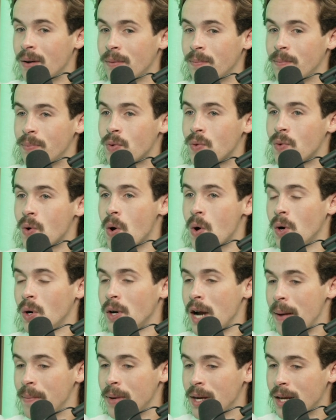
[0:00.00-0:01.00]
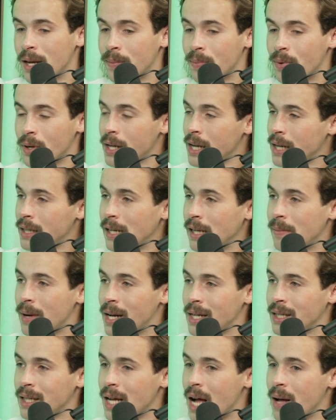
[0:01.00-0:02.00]
programming and predicting
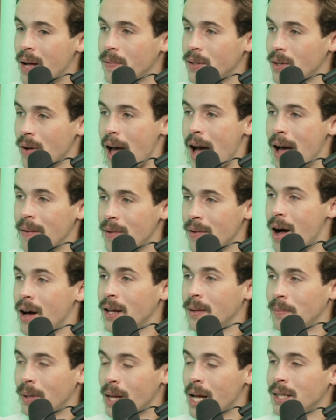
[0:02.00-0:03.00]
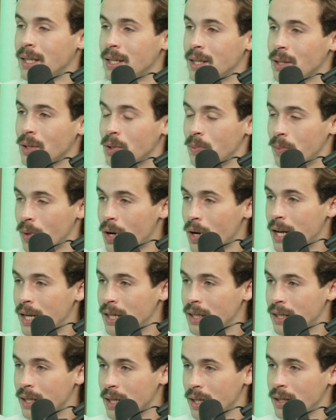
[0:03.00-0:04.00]
myself to have unpleasant
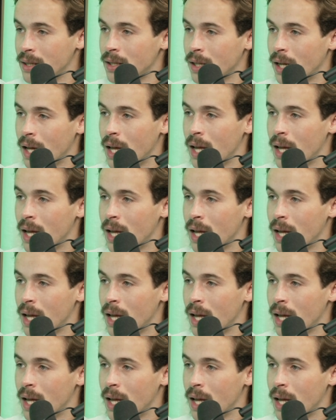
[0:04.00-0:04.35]
experiences.